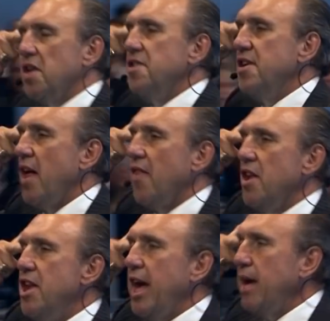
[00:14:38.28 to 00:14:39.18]
Another
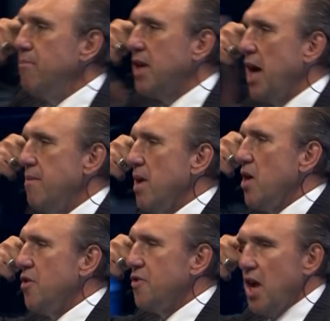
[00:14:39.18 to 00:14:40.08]
name came
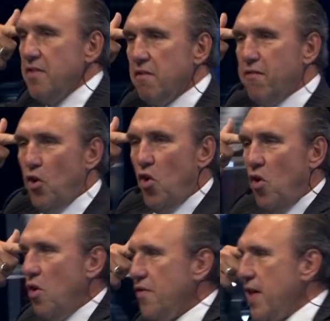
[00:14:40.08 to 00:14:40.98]
out, and the
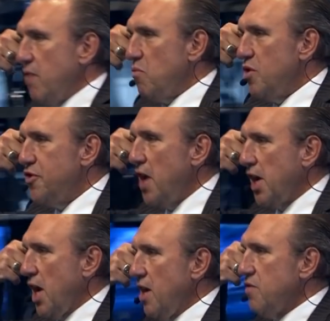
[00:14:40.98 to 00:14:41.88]
four that were
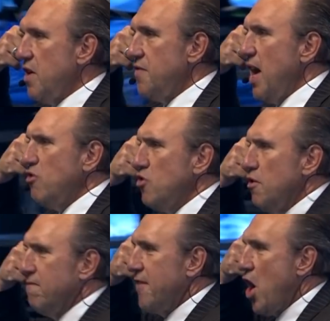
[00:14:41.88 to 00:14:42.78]
shaking said, That's
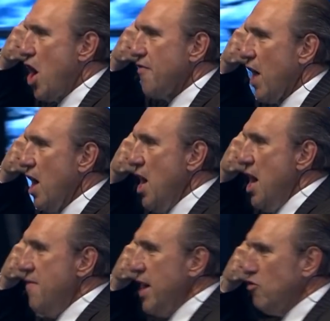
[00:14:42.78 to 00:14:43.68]
your father!
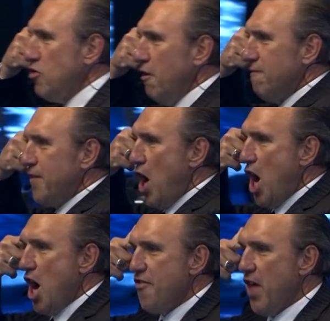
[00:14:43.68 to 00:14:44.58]
That's your
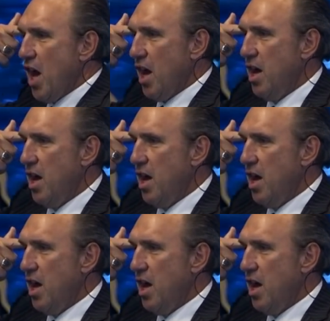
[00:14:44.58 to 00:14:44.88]
father!